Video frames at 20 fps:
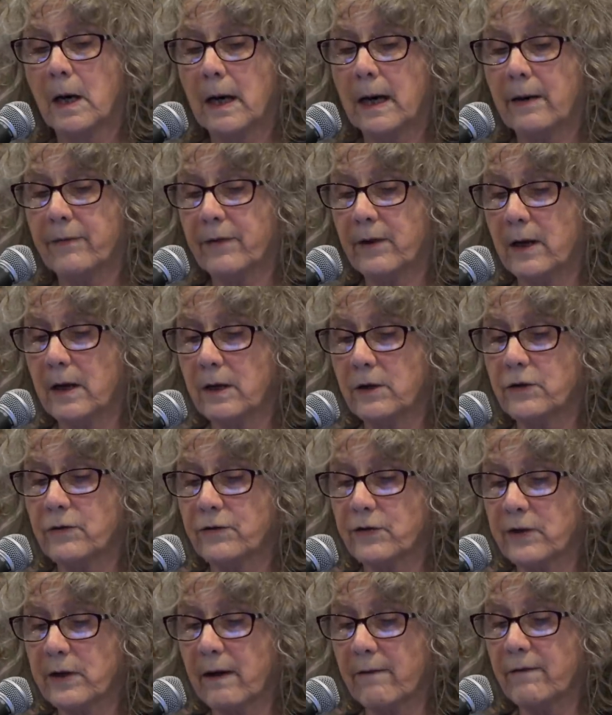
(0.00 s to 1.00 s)
At the age of
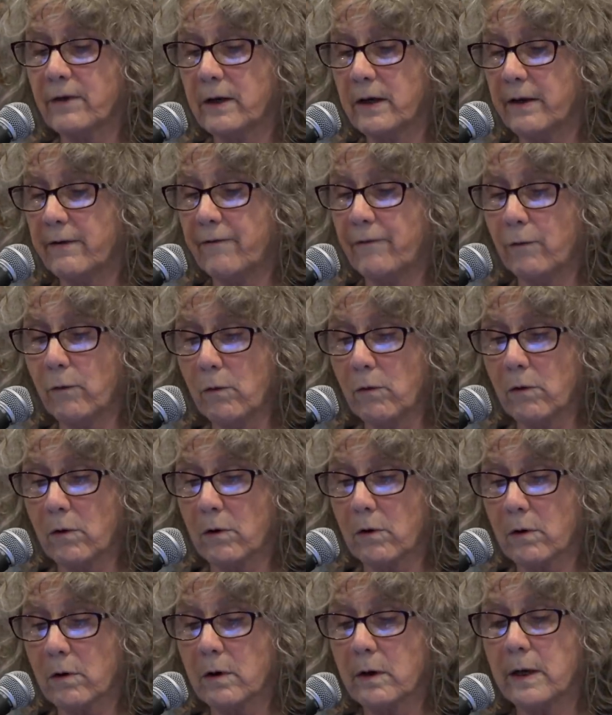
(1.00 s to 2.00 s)

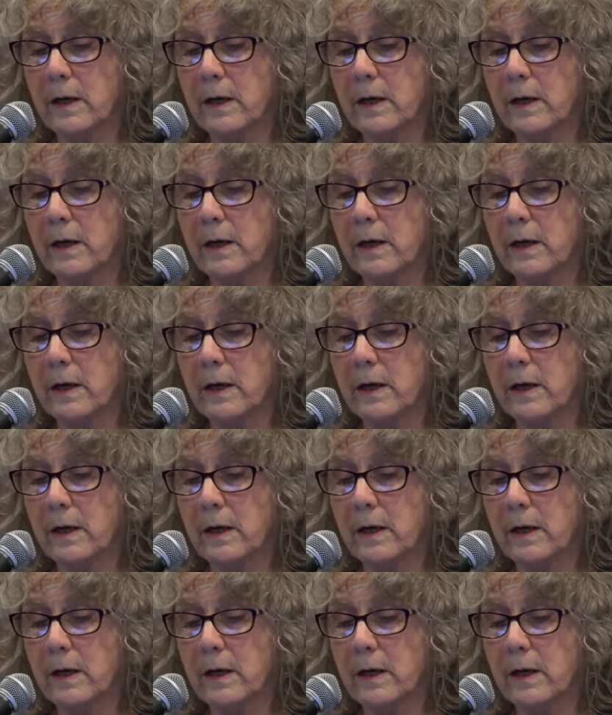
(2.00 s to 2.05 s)
74,